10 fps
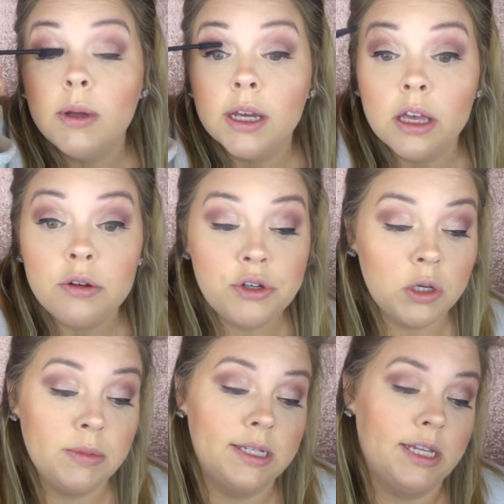My
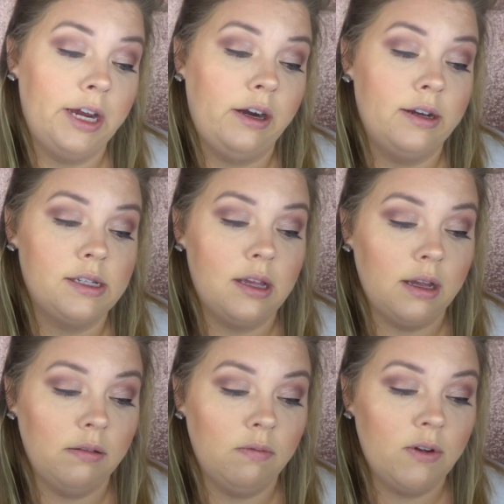go-to mascara is
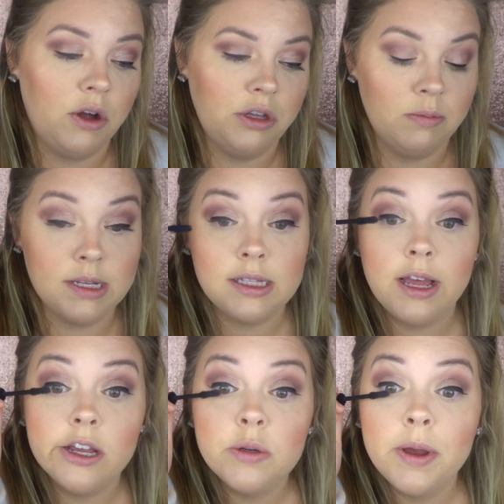that Voluminous
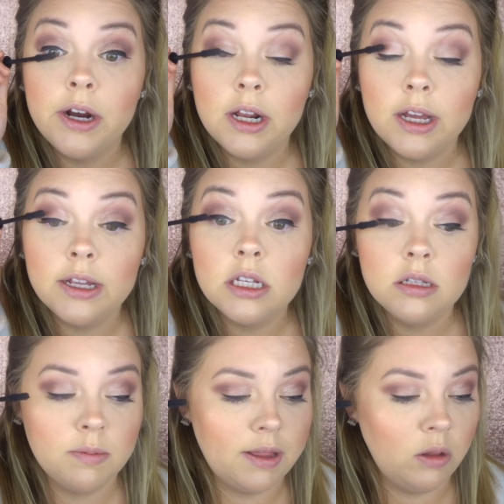Lash
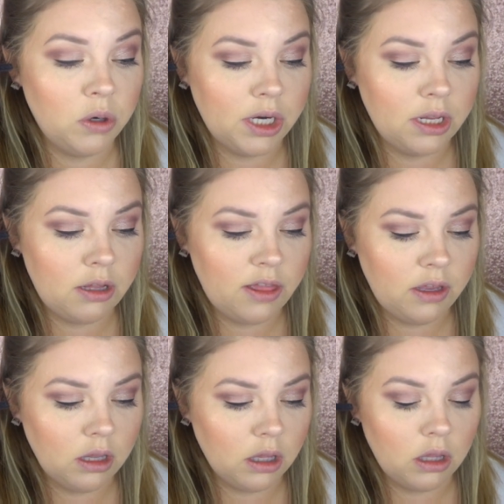Paradise by L'Oreal, I
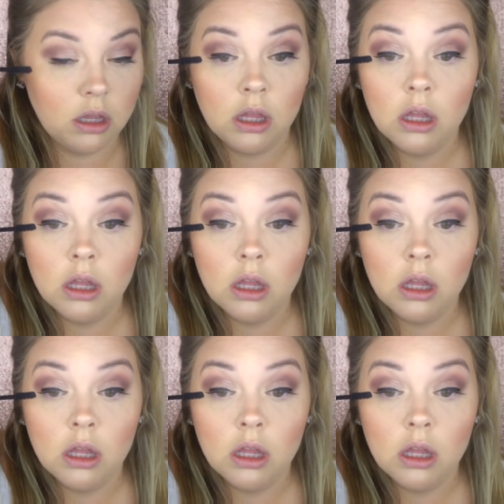think.